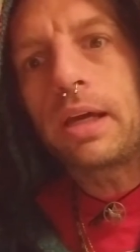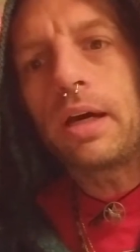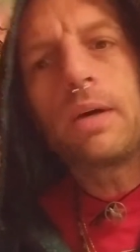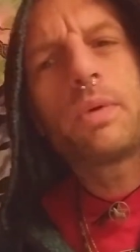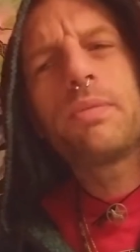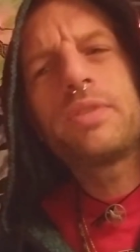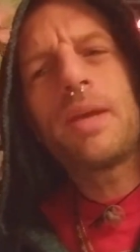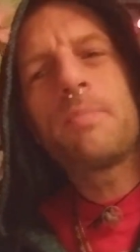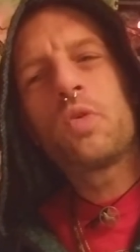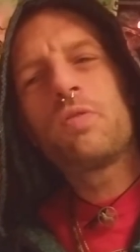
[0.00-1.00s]
what was that
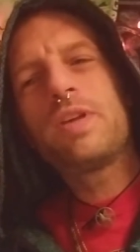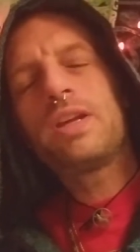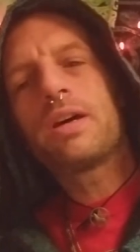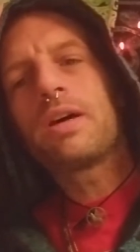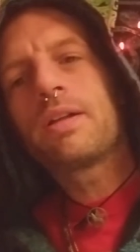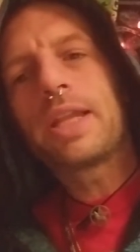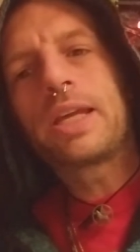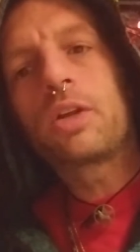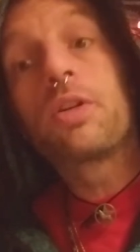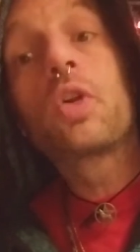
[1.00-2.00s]
movie? Like
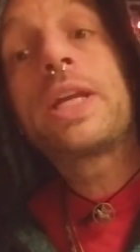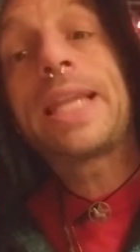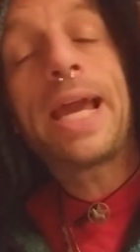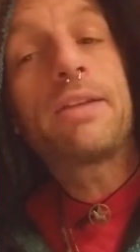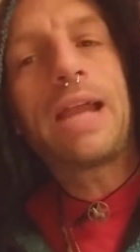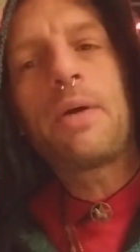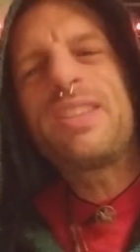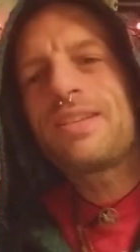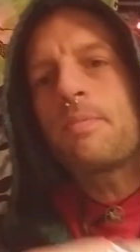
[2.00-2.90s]
the Green Lantern. How he's in